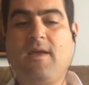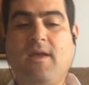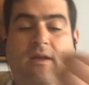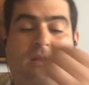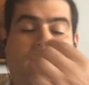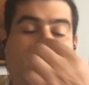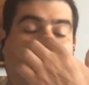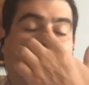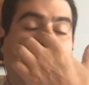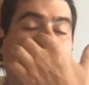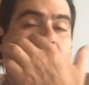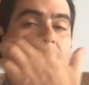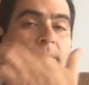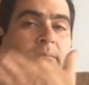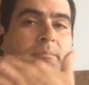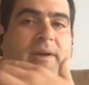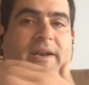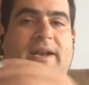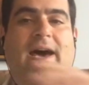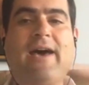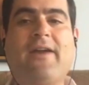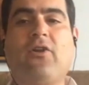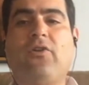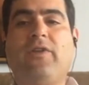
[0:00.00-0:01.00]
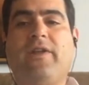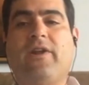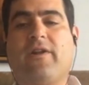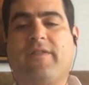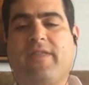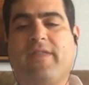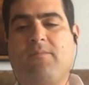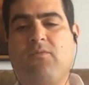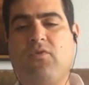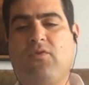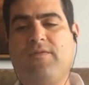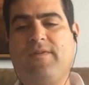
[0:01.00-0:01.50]
But not only are
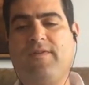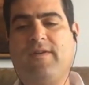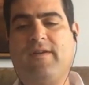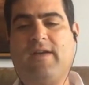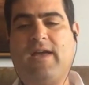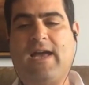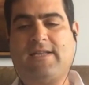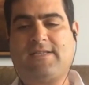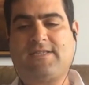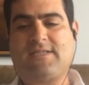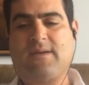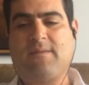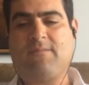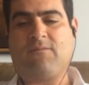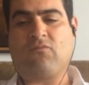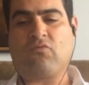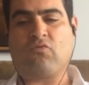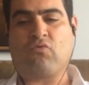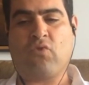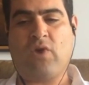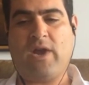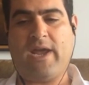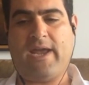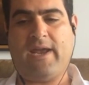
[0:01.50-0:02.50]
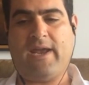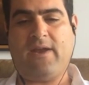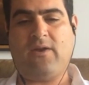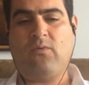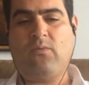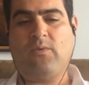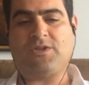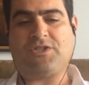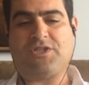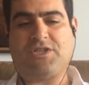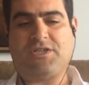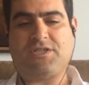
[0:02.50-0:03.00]
they moving at some rate,
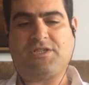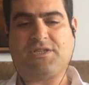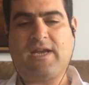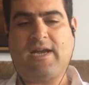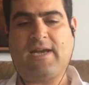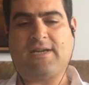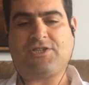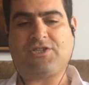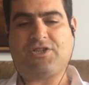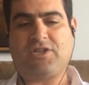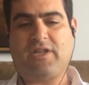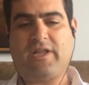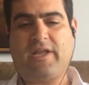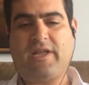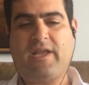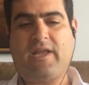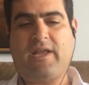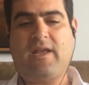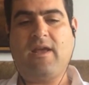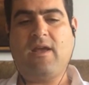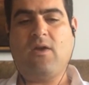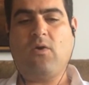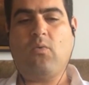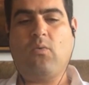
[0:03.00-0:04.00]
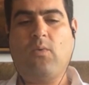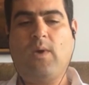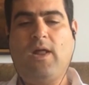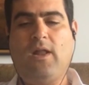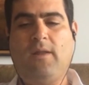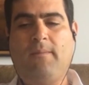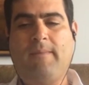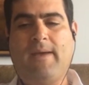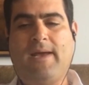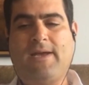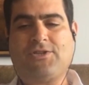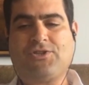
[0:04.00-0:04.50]
which is actually well
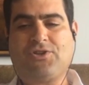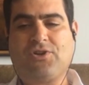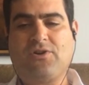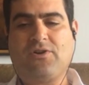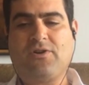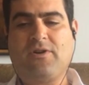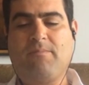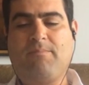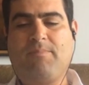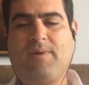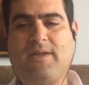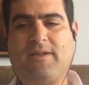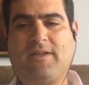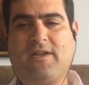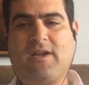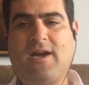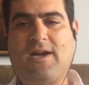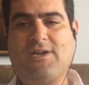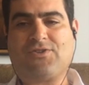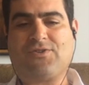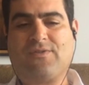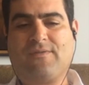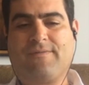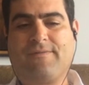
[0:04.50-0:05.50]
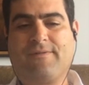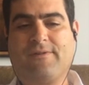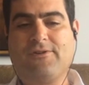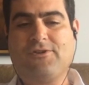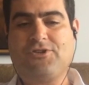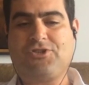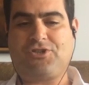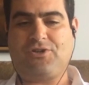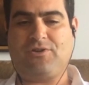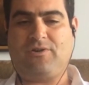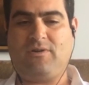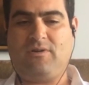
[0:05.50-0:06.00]
measured but
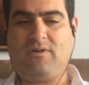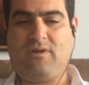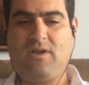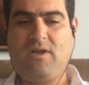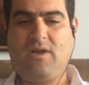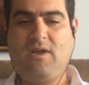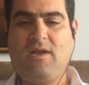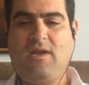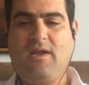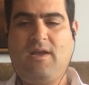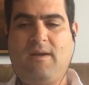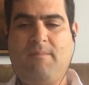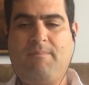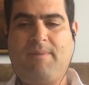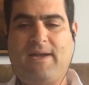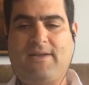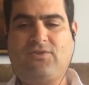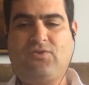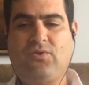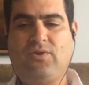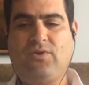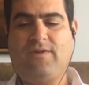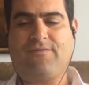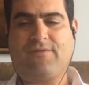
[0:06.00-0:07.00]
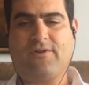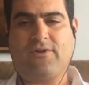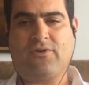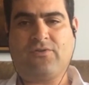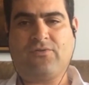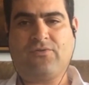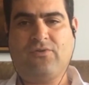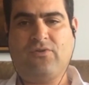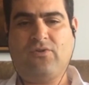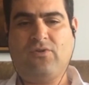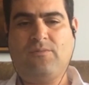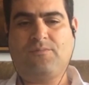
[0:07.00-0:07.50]
controversial by two different
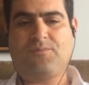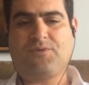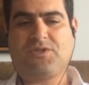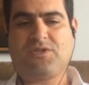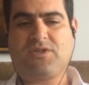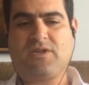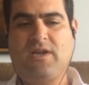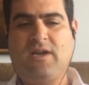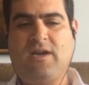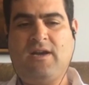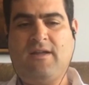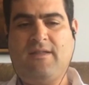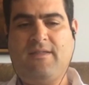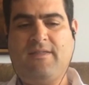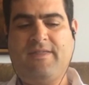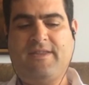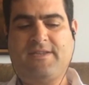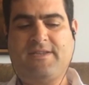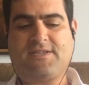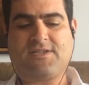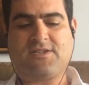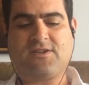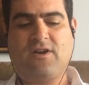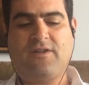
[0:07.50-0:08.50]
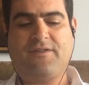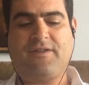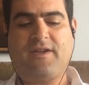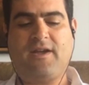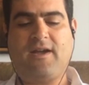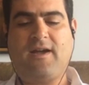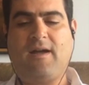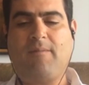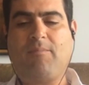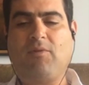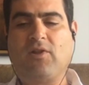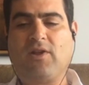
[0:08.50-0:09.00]
groups, this is called the
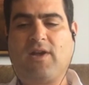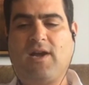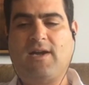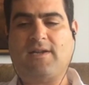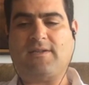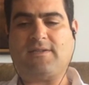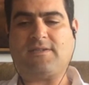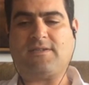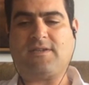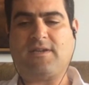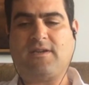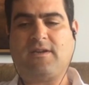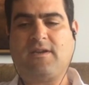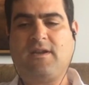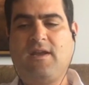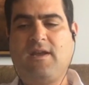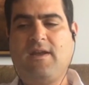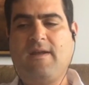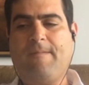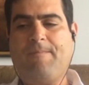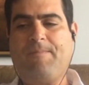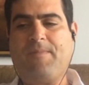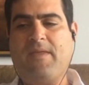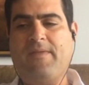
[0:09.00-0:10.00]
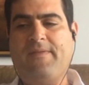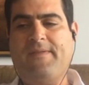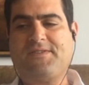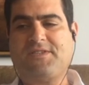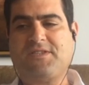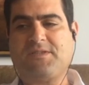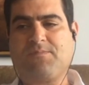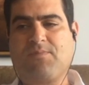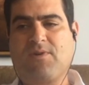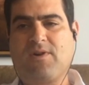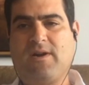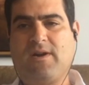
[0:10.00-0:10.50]
Hubble constant. And this
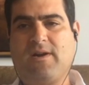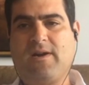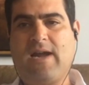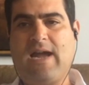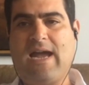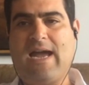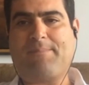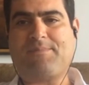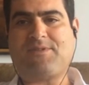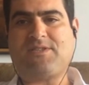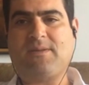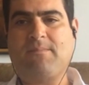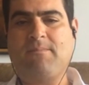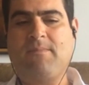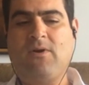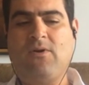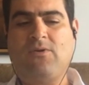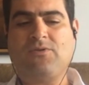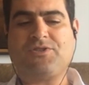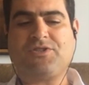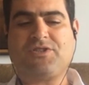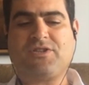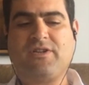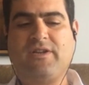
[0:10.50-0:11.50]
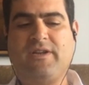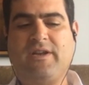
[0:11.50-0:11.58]
is perhaps the most,